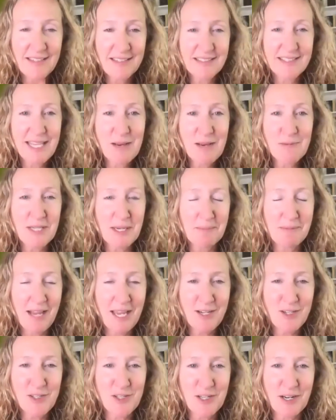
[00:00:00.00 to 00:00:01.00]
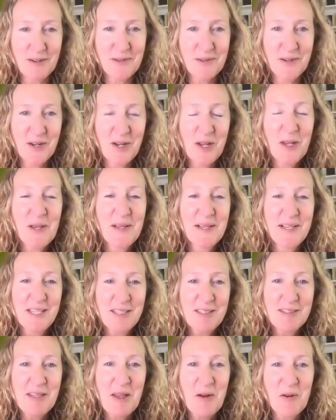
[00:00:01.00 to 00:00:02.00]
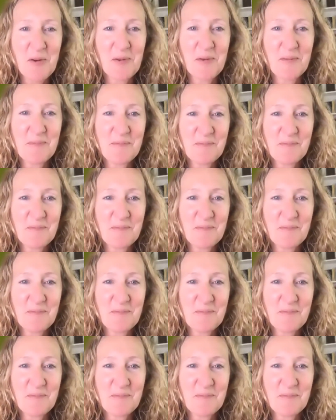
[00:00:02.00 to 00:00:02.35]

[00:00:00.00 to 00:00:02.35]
same time next year. So